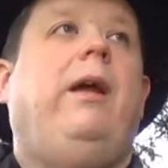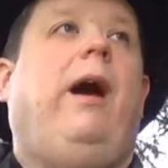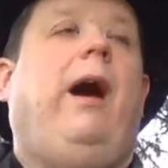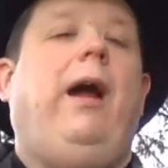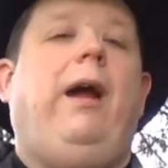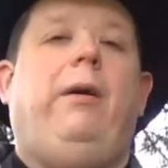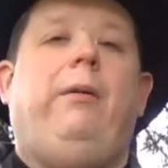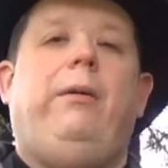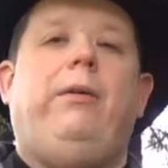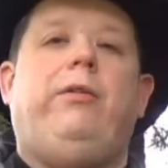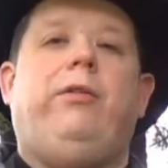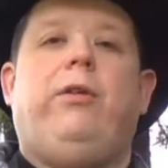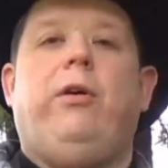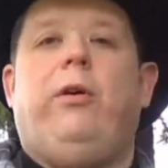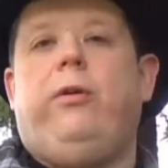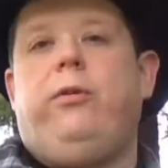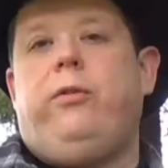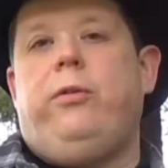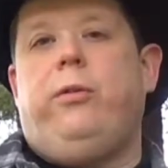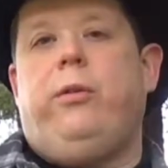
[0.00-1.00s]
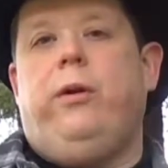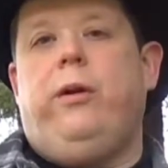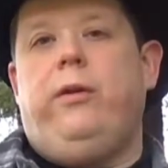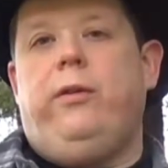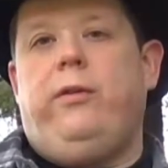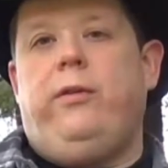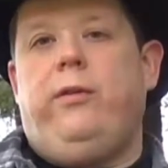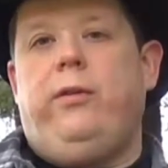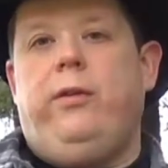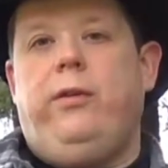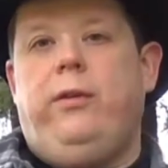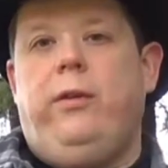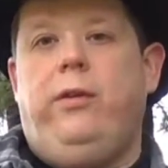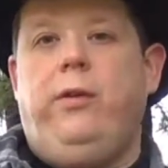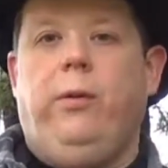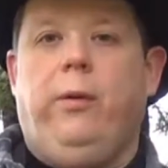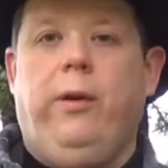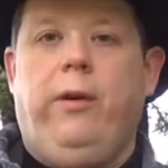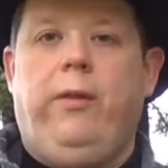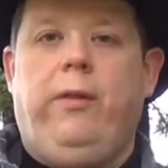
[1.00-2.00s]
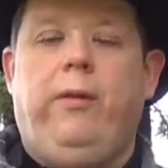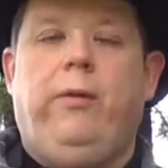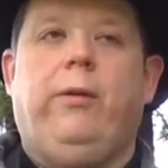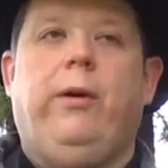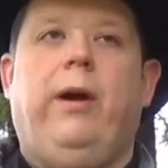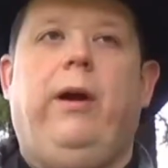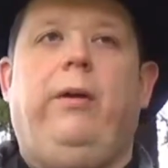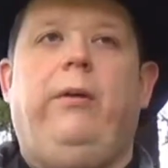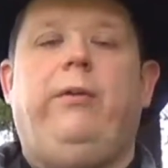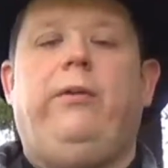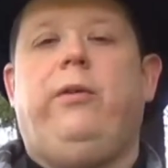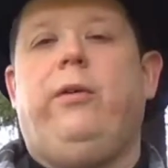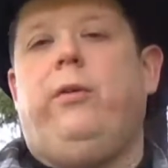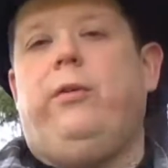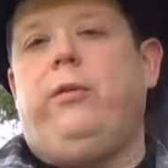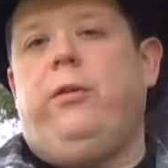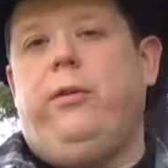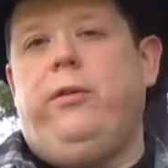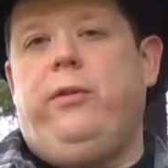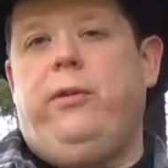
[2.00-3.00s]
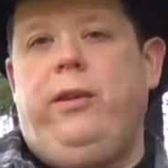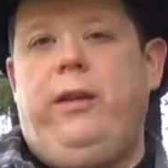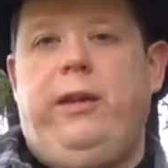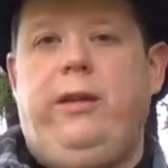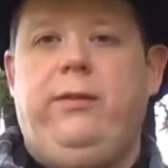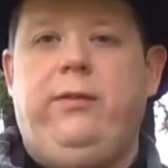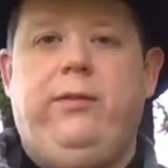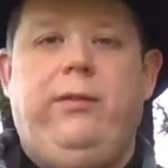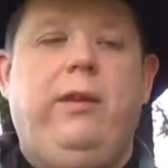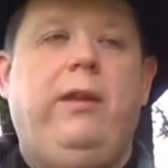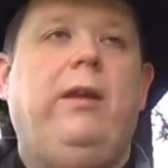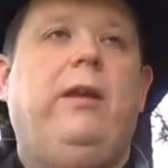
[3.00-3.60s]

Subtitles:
I always go towards the north, or I always go towards the east,